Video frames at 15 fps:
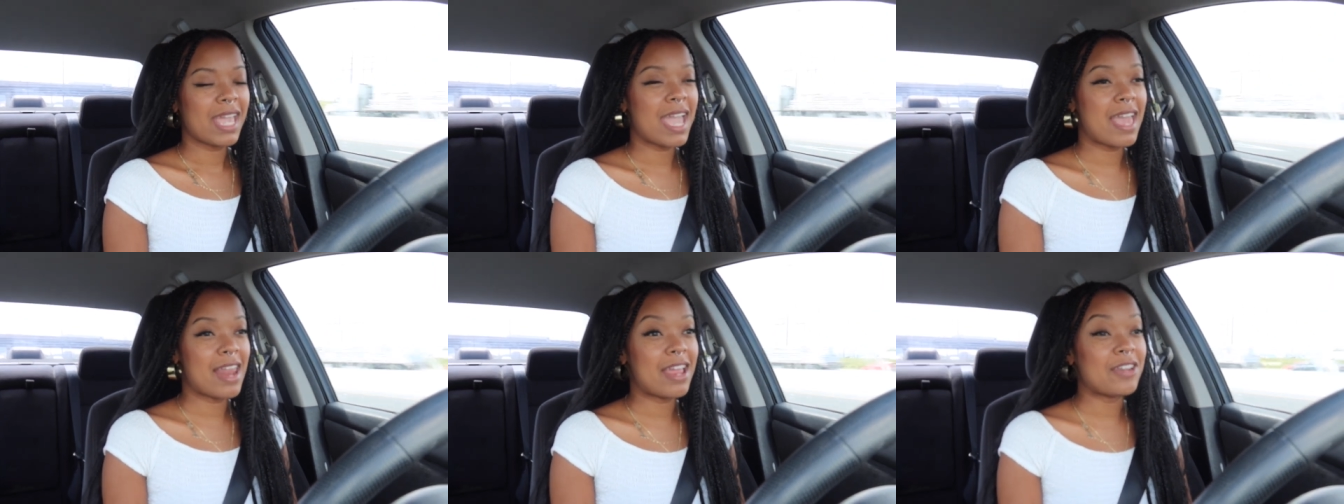
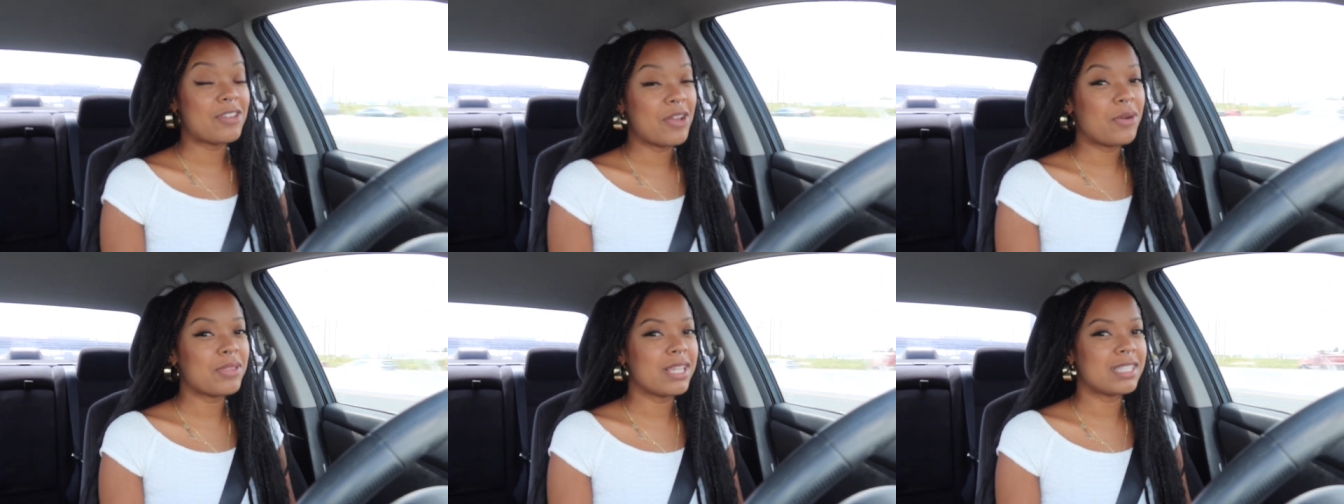And I
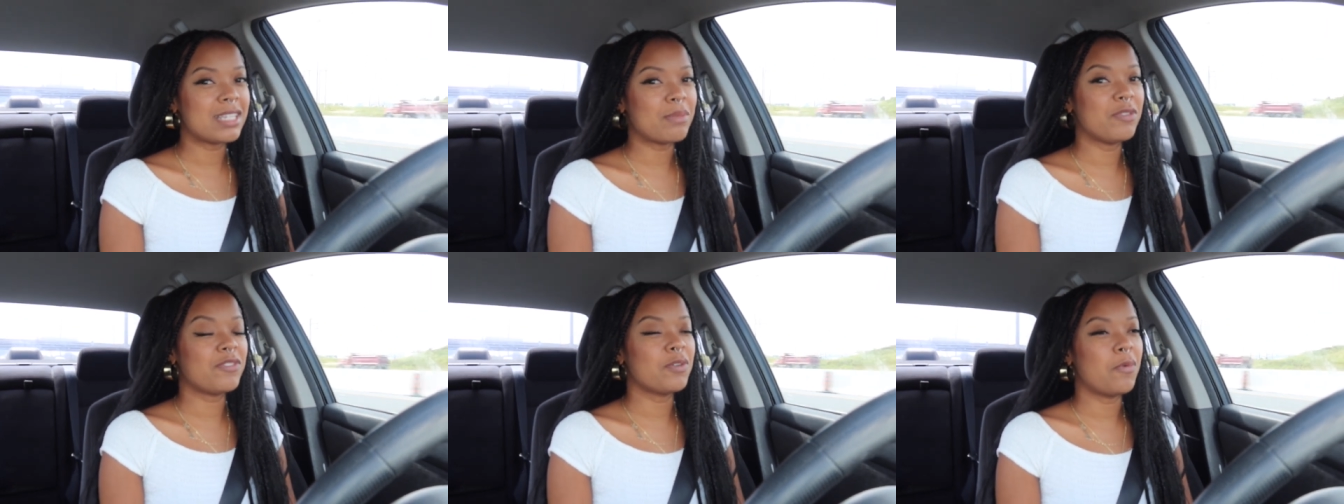know that
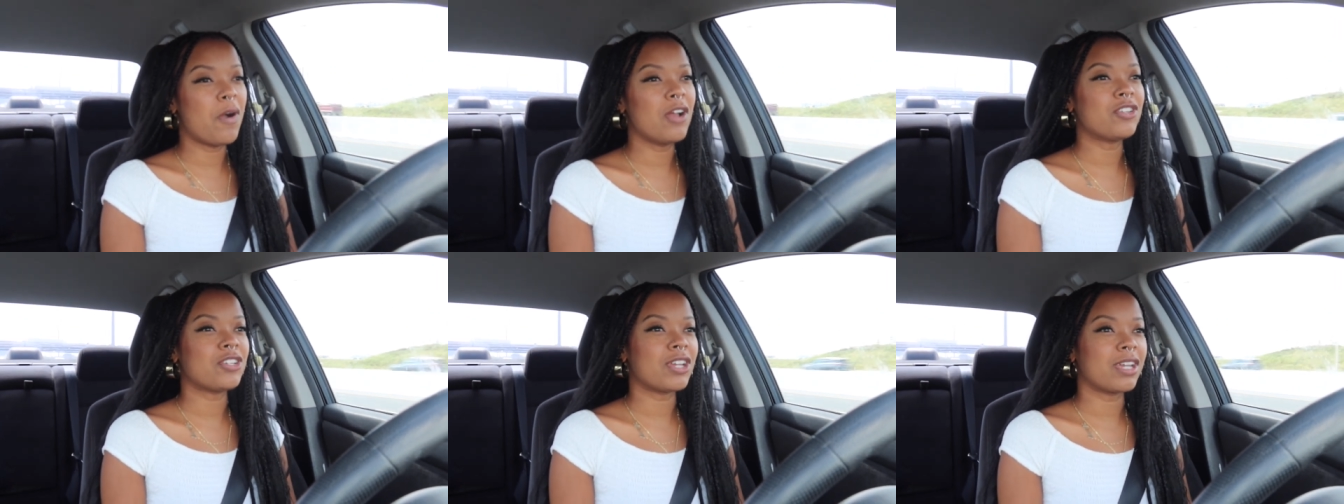some of you
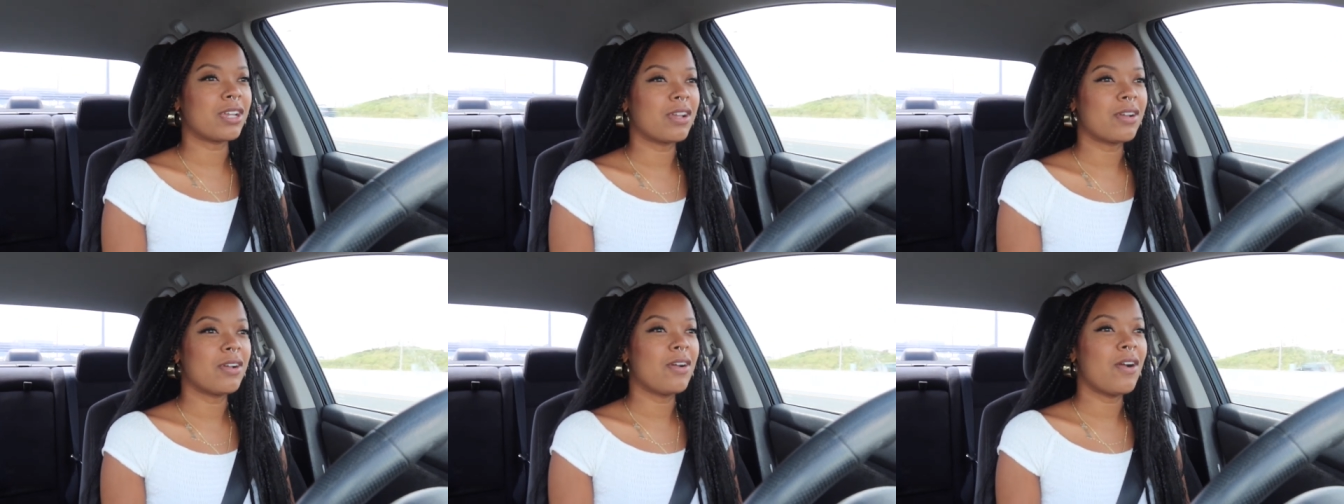
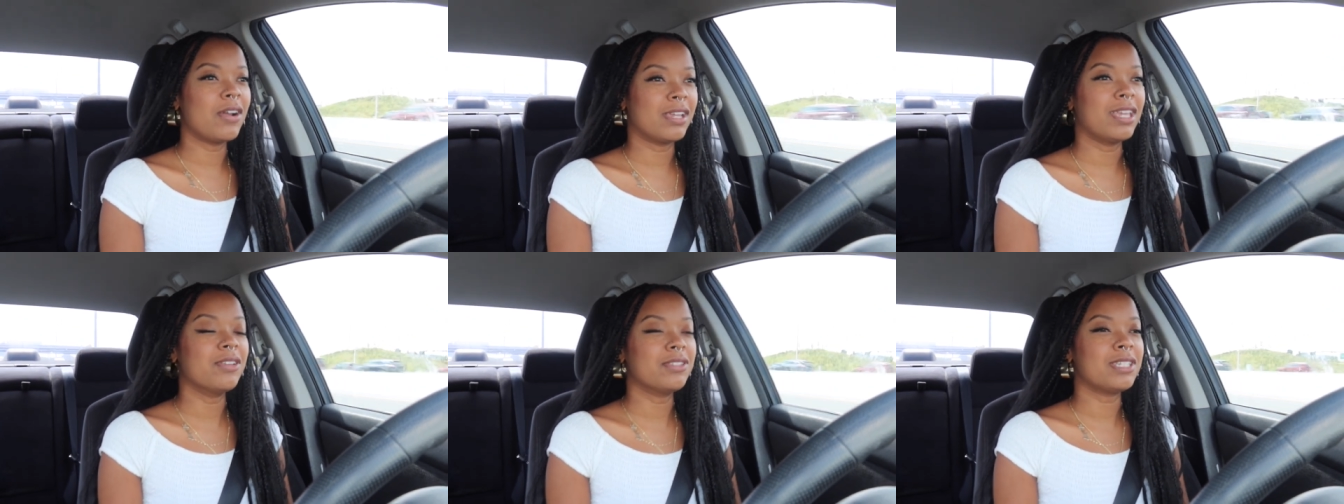watching
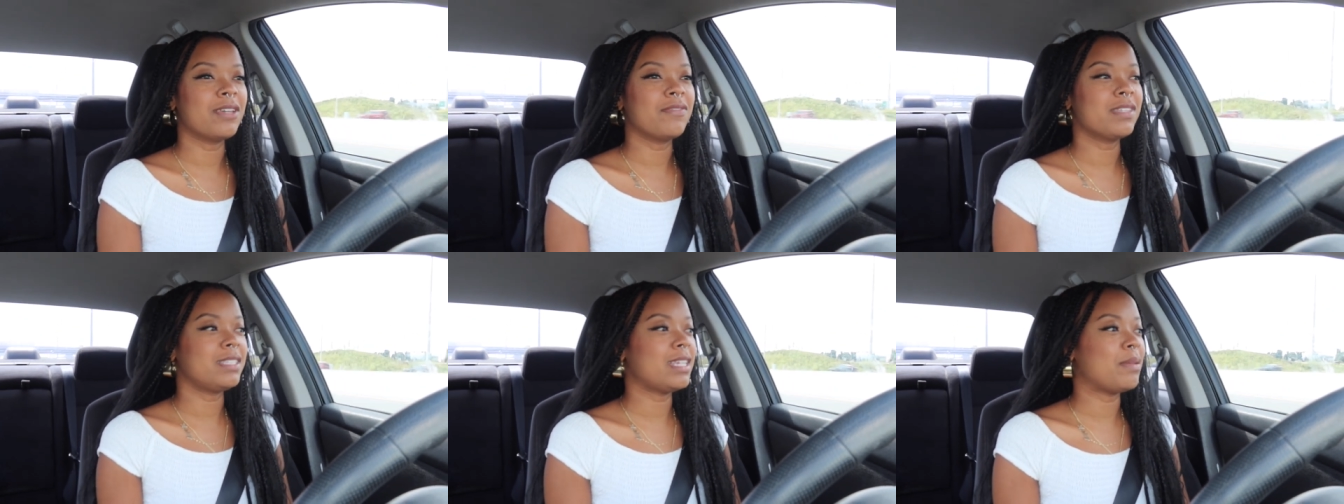are guilty
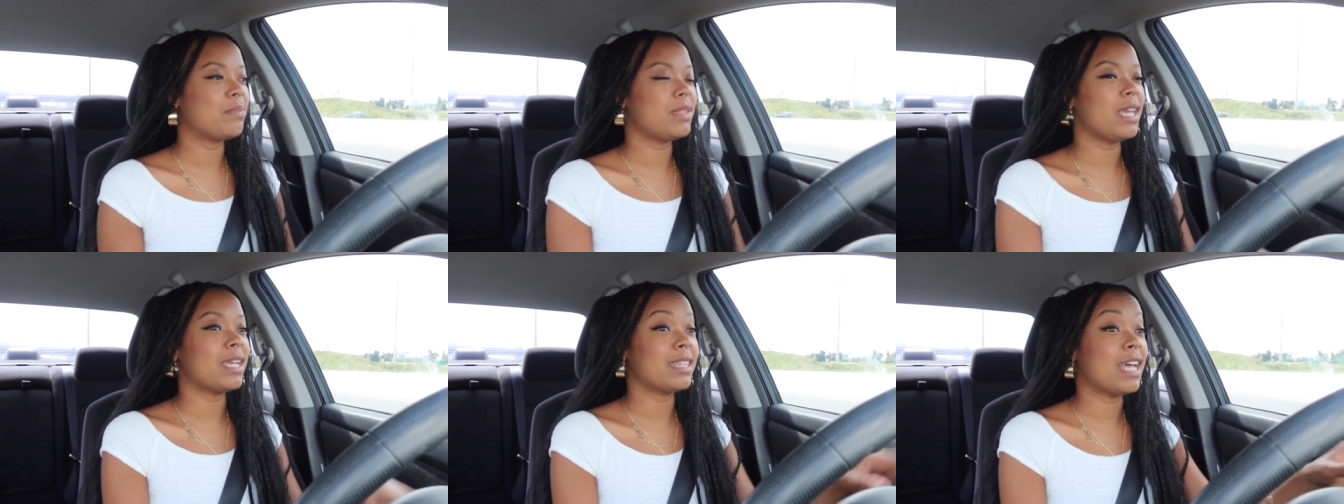of the
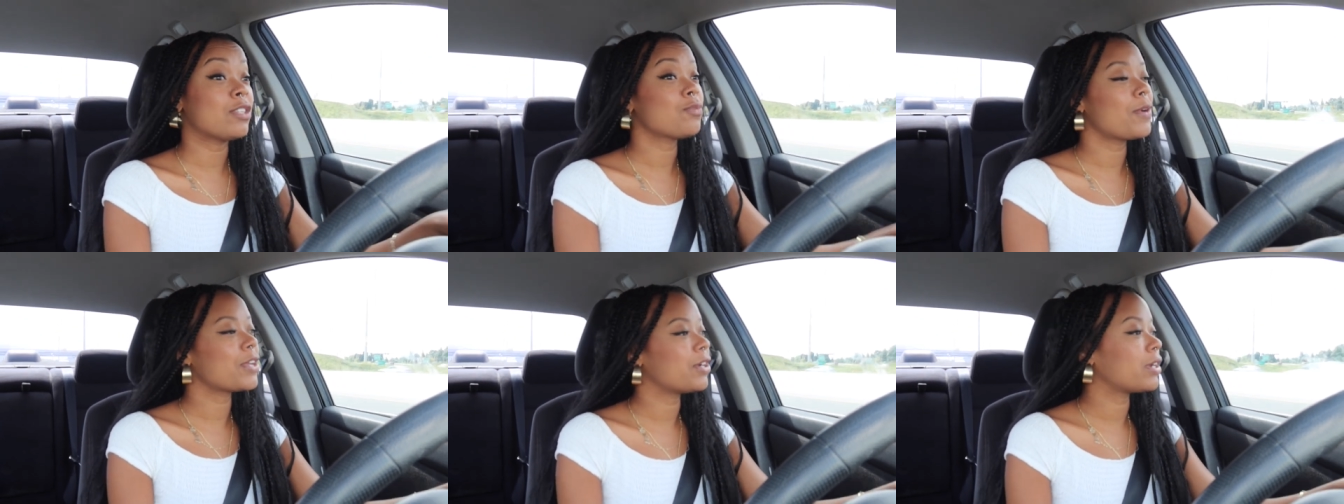same thing.
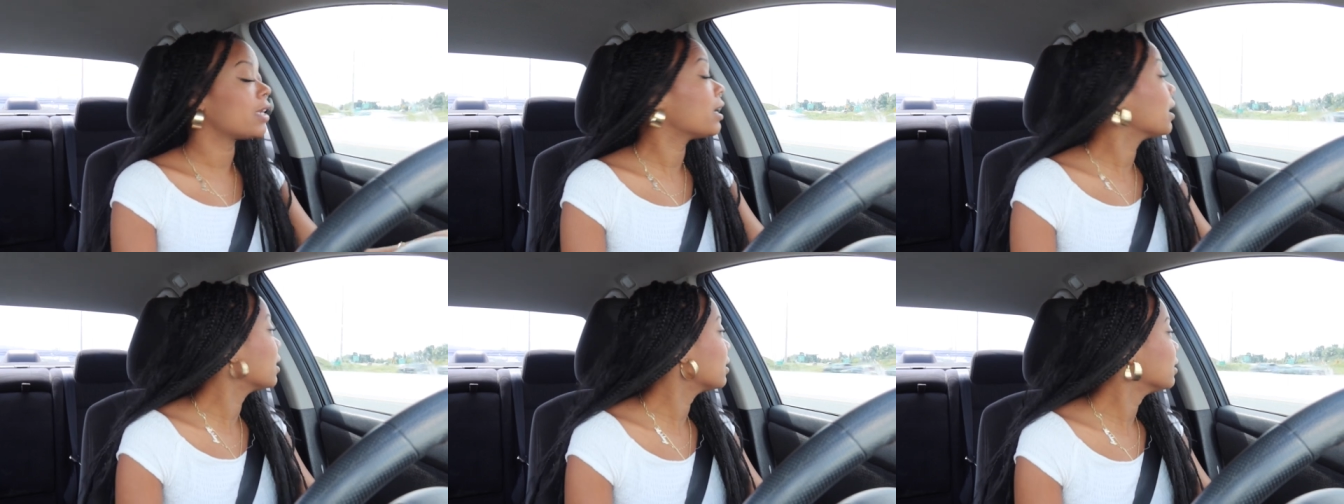That's why you're
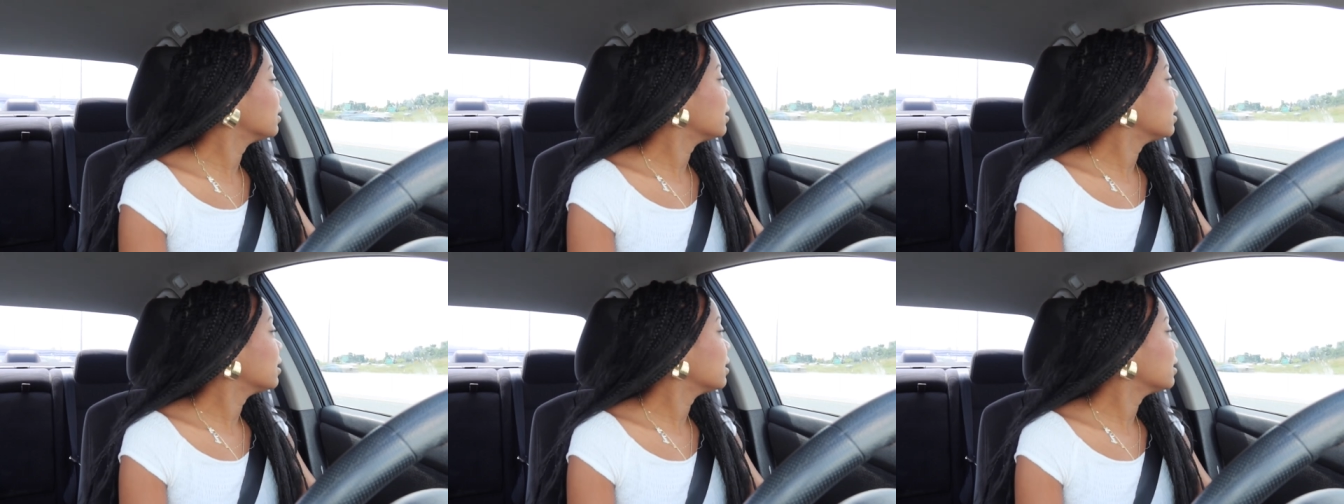here.